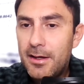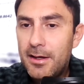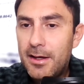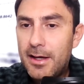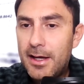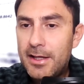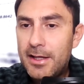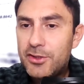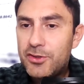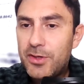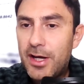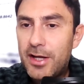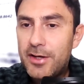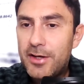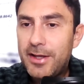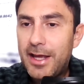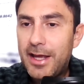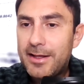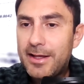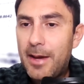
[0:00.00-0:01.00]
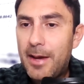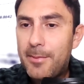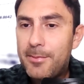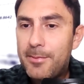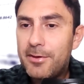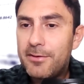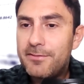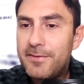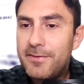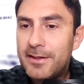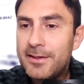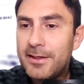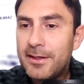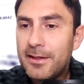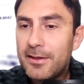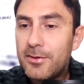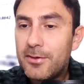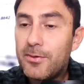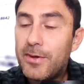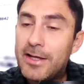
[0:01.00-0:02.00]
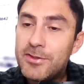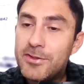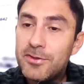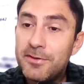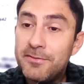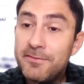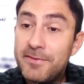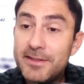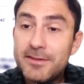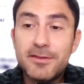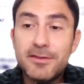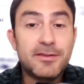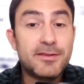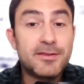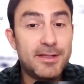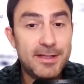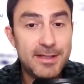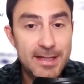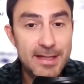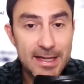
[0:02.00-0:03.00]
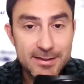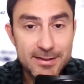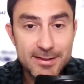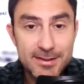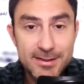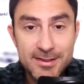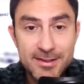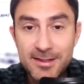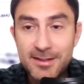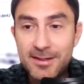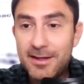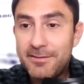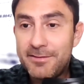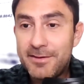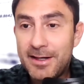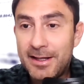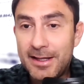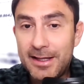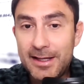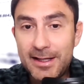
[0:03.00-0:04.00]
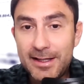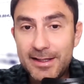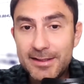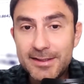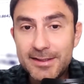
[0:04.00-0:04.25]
and try to get capital funding through angel investors? Yes, definitely. Is